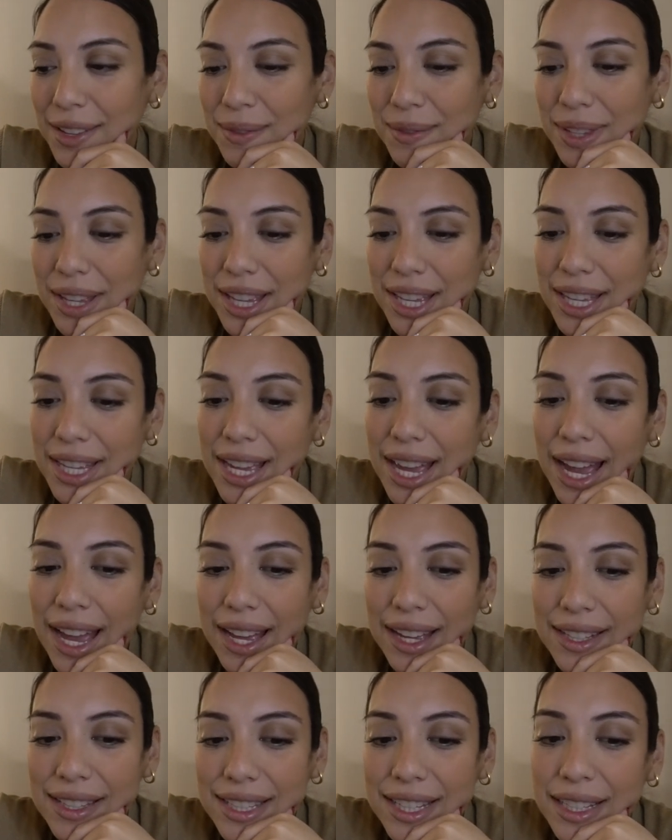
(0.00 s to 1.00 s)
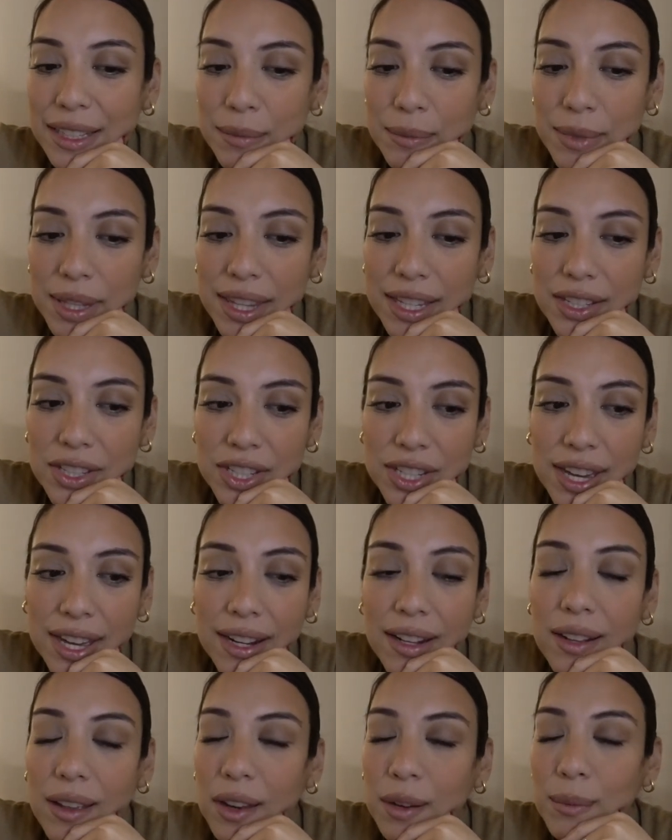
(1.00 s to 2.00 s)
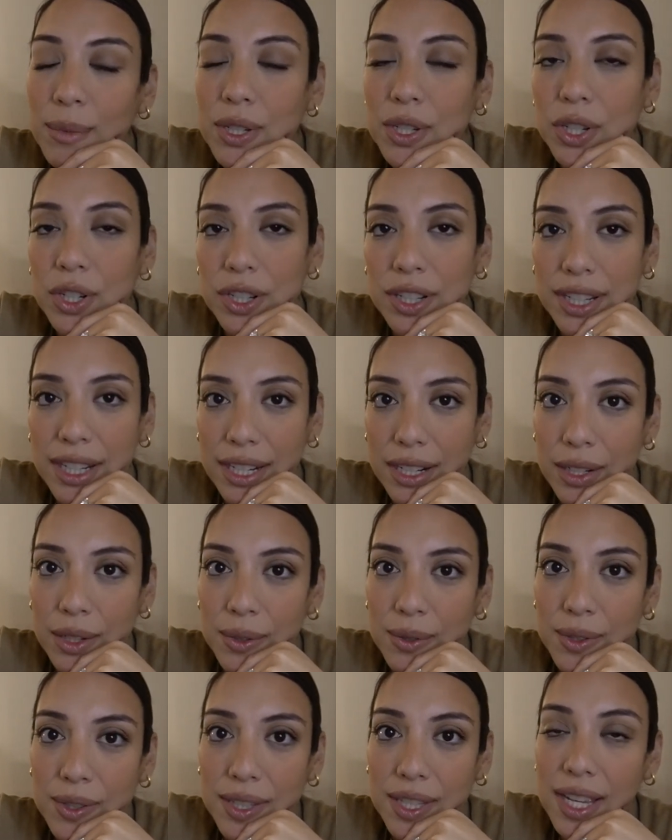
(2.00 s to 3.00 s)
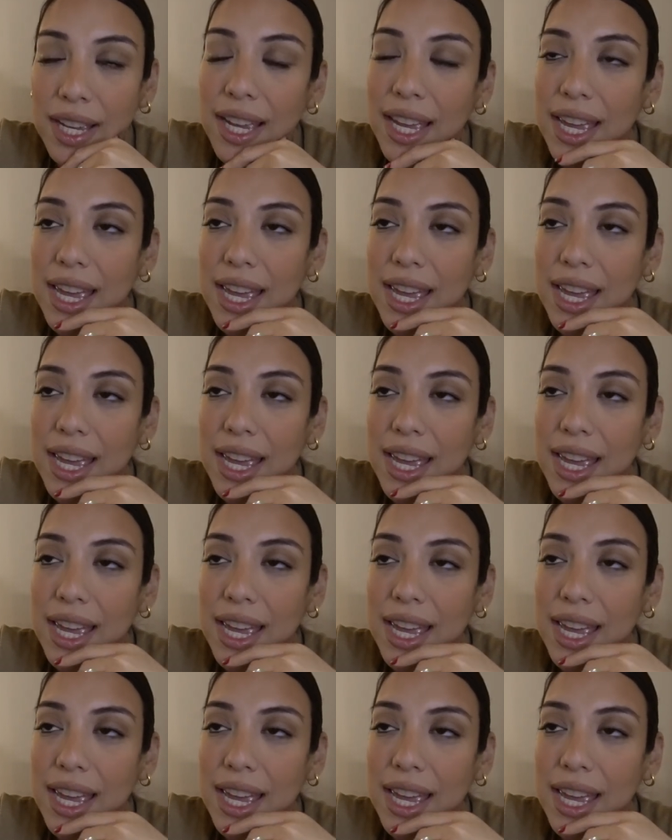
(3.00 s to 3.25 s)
uh, telling me that she had a lot of maternity clothes.